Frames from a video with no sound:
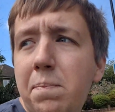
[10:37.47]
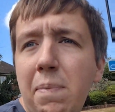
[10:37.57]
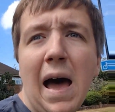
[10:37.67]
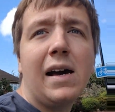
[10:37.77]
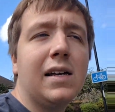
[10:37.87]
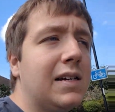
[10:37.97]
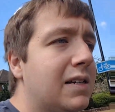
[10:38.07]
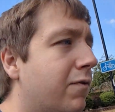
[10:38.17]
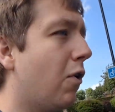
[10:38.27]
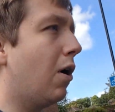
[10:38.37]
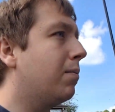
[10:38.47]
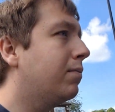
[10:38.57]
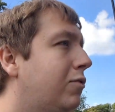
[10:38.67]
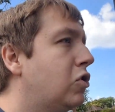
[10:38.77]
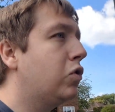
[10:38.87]
back and
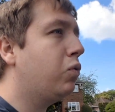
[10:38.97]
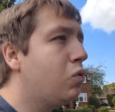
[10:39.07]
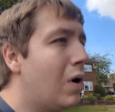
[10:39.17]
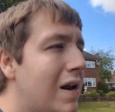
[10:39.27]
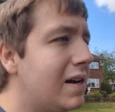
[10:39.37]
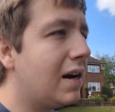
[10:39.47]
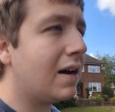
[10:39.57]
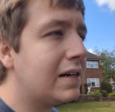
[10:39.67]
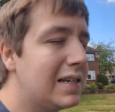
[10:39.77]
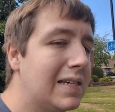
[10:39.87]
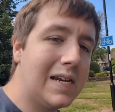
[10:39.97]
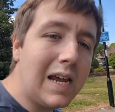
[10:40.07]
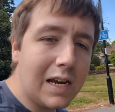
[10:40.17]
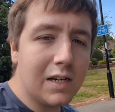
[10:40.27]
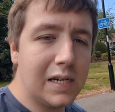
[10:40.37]
from
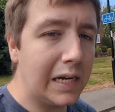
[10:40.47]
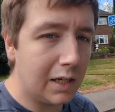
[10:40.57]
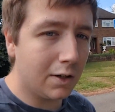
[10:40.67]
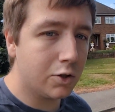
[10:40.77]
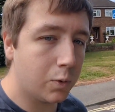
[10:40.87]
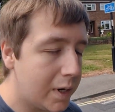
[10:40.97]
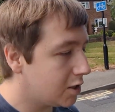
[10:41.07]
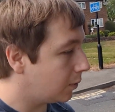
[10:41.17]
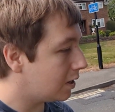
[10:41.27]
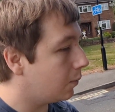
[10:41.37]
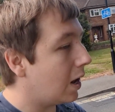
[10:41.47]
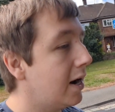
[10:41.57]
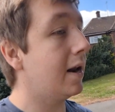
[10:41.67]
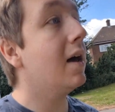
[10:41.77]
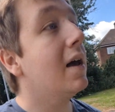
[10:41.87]
2019 till
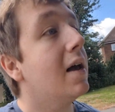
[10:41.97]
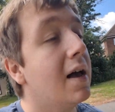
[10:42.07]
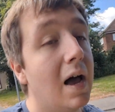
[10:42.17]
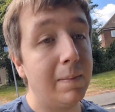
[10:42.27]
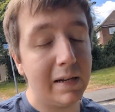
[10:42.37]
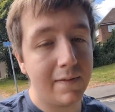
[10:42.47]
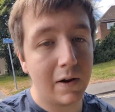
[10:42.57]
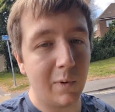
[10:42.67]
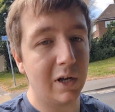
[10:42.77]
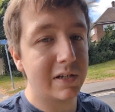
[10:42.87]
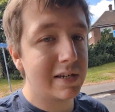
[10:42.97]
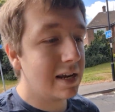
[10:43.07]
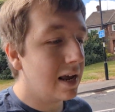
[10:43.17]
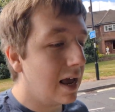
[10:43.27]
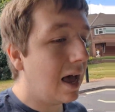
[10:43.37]
2021, I believe it was.
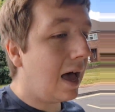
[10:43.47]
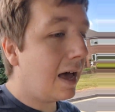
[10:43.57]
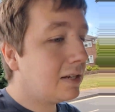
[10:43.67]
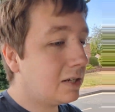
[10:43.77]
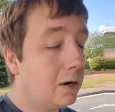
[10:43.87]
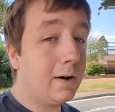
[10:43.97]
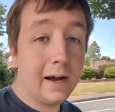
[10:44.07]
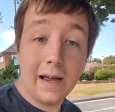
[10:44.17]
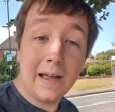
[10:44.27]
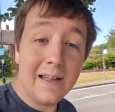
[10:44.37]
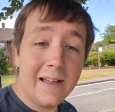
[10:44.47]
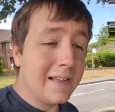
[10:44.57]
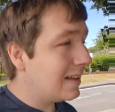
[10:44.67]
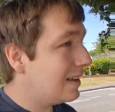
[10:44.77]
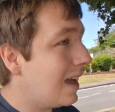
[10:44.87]
So
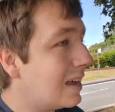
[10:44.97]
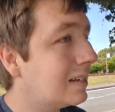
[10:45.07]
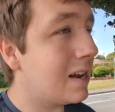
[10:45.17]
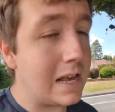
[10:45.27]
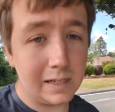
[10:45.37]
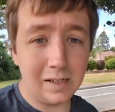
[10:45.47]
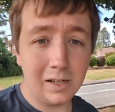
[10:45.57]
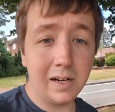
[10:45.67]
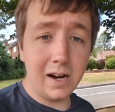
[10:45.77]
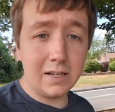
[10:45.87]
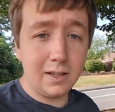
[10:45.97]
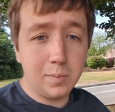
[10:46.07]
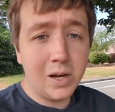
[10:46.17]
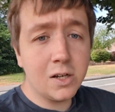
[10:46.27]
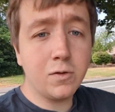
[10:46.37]
yes, nice little
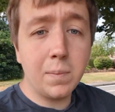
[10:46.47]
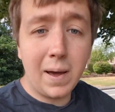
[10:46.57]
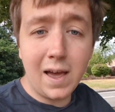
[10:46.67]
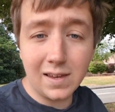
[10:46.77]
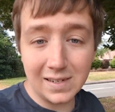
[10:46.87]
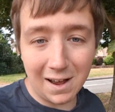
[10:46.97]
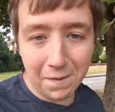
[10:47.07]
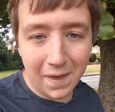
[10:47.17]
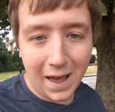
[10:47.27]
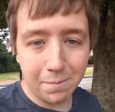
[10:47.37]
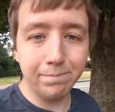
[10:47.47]
blast from the past down there.